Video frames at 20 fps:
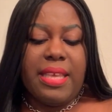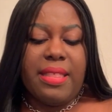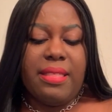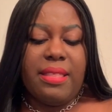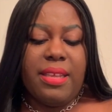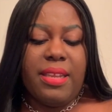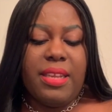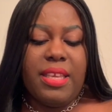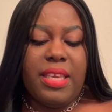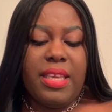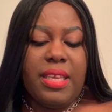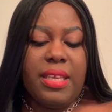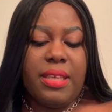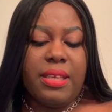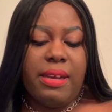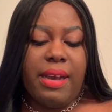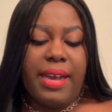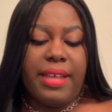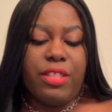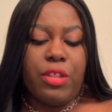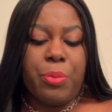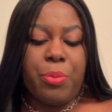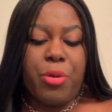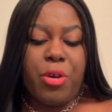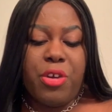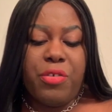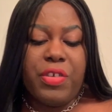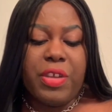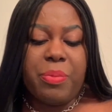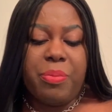And then he got the
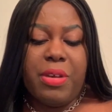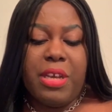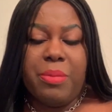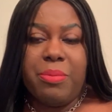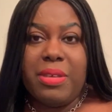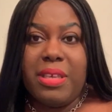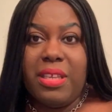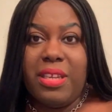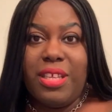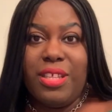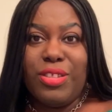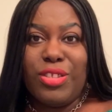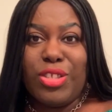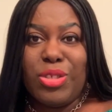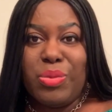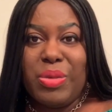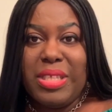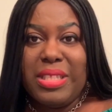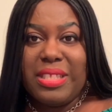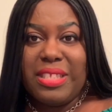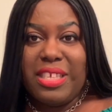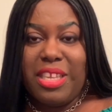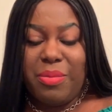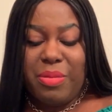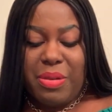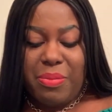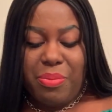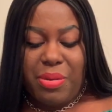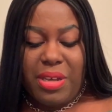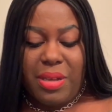Perfect Pumpkin and Sweet
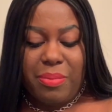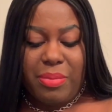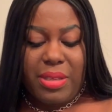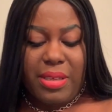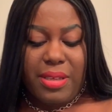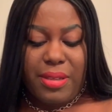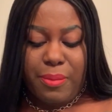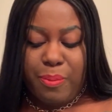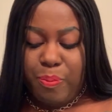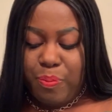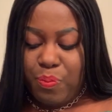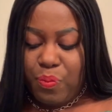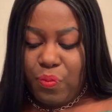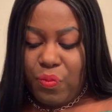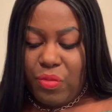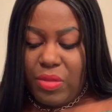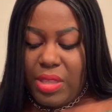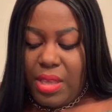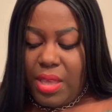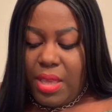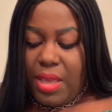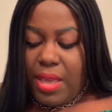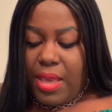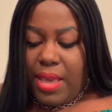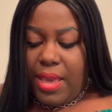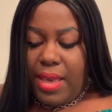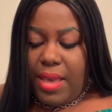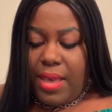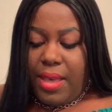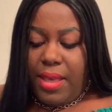Cinnamon Pumpkin.
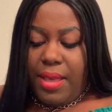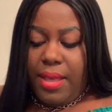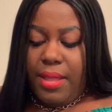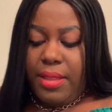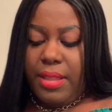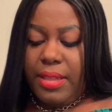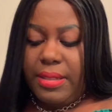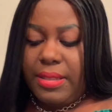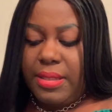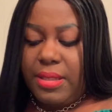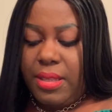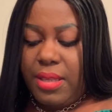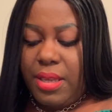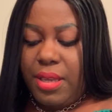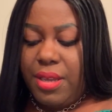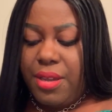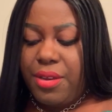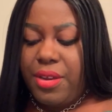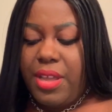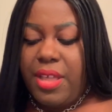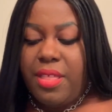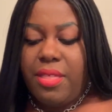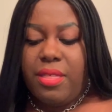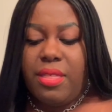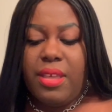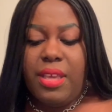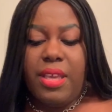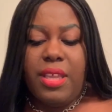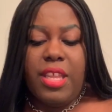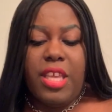Let's see here.
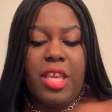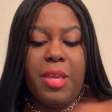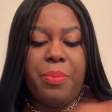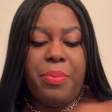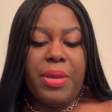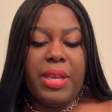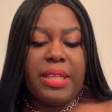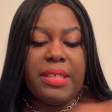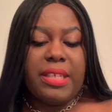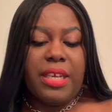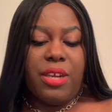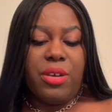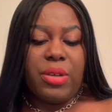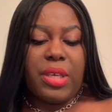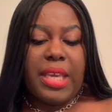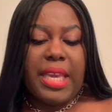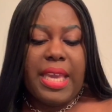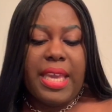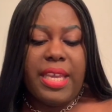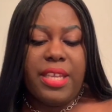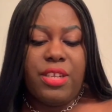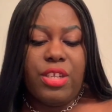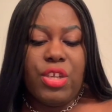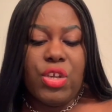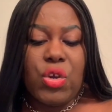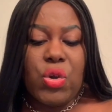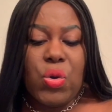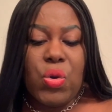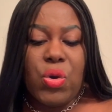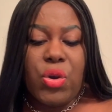And then he picked out Candy
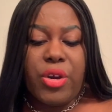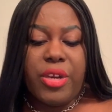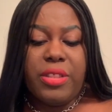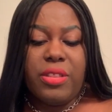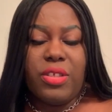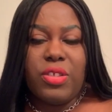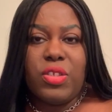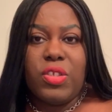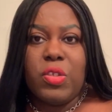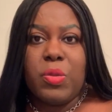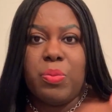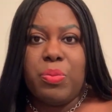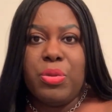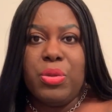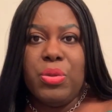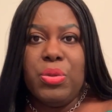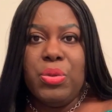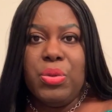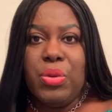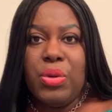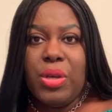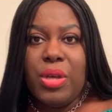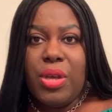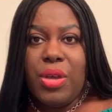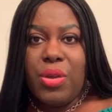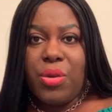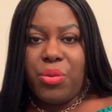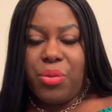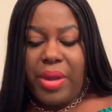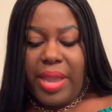Corn. This is Boo
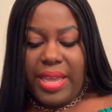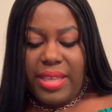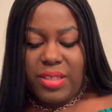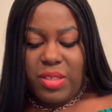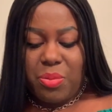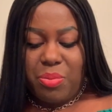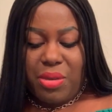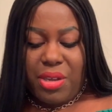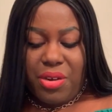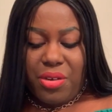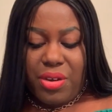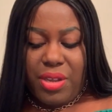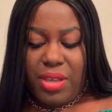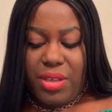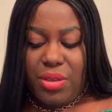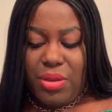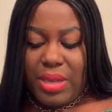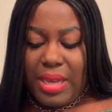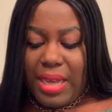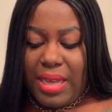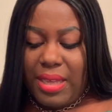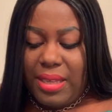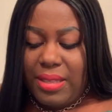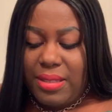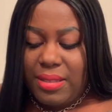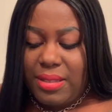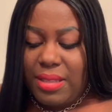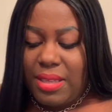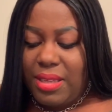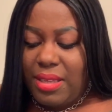Raspberry. You
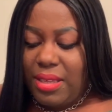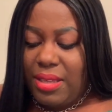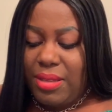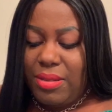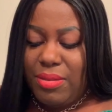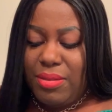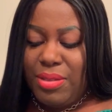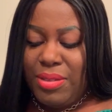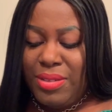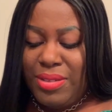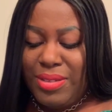guys, he...